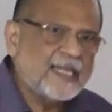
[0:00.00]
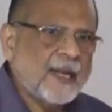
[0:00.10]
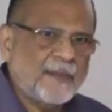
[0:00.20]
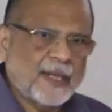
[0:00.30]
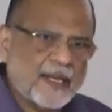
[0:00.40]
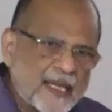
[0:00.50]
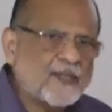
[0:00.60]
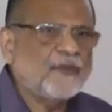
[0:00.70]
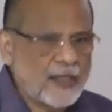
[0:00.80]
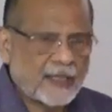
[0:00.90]
labor,
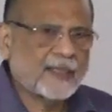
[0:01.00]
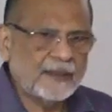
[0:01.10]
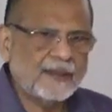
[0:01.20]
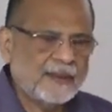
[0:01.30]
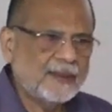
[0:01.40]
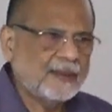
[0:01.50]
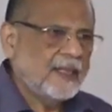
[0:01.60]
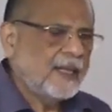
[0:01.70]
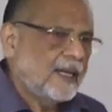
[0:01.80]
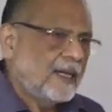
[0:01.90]
his work.
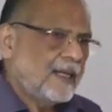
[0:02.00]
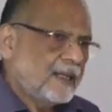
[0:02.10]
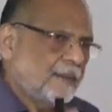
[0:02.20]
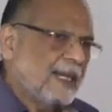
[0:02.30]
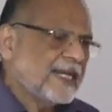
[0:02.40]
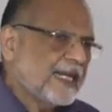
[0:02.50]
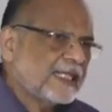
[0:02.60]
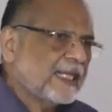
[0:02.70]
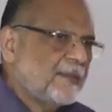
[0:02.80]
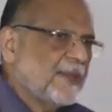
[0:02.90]

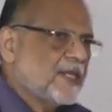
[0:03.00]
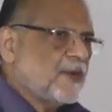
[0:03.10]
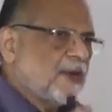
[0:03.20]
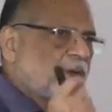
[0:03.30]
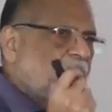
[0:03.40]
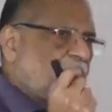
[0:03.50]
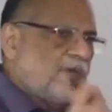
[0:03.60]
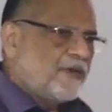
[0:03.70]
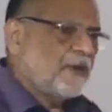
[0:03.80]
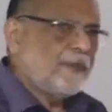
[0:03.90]
Multinational companies want to give a
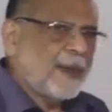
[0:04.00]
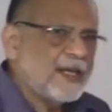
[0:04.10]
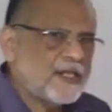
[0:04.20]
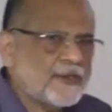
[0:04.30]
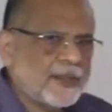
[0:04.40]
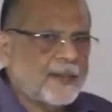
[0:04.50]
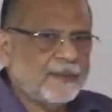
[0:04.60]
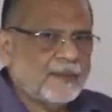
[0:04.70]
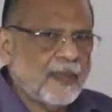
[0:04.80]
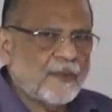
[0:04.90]
few pennies to
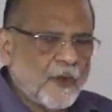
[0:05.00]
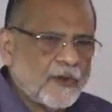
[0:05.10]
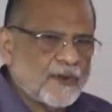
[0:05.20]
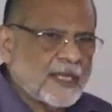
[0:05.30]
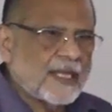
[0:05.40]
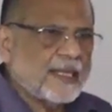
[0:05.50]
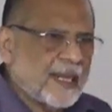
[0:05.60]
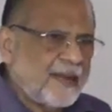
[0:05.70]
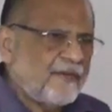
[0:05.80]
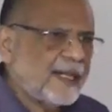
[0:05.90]
them and want to say that
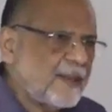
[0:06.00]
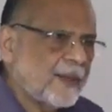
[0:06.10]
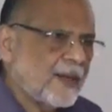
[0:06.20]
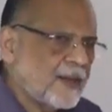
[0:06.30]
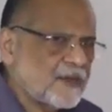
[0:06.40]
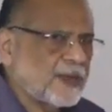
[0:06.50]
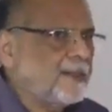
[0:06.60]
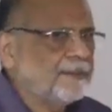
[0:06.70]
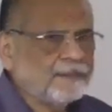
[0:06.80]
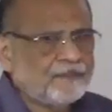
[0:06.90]
everything belongs to
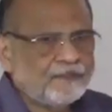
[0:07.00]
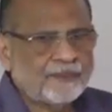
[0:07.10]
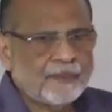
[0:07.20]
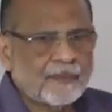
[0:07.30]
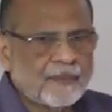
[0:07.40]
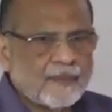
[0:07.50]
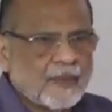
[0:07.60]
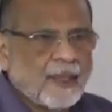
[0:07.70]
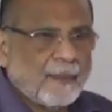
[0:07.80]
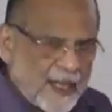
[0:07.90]
them.
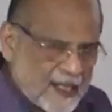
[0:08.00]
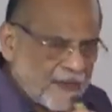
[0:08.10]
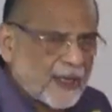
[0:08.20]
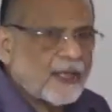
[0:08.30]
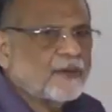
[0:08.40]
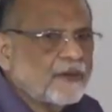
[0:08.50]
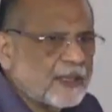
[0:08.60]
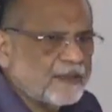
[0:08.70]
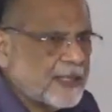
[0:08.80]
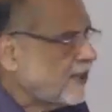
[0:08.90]
Please work out for
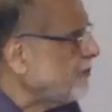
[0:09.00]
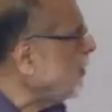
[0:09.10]
the sake of